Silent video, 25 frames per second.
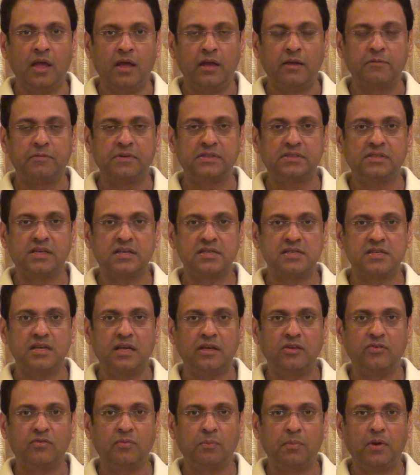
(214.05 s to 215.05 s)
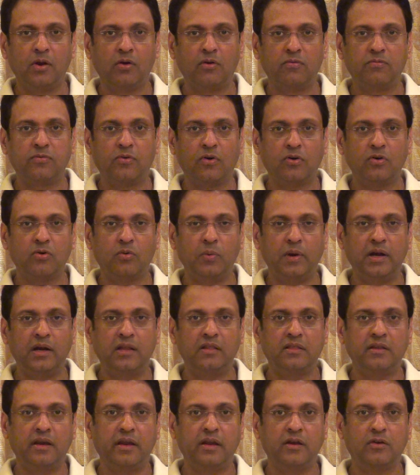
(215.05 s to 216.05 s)
If it sustains below
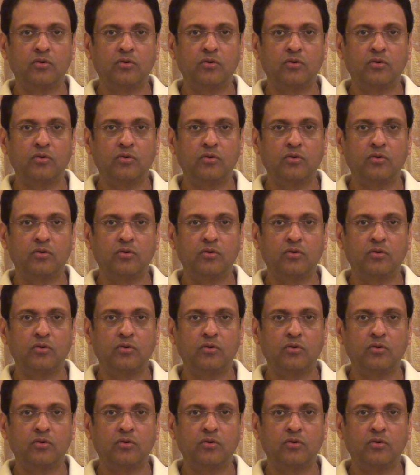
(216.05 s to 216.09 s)
423,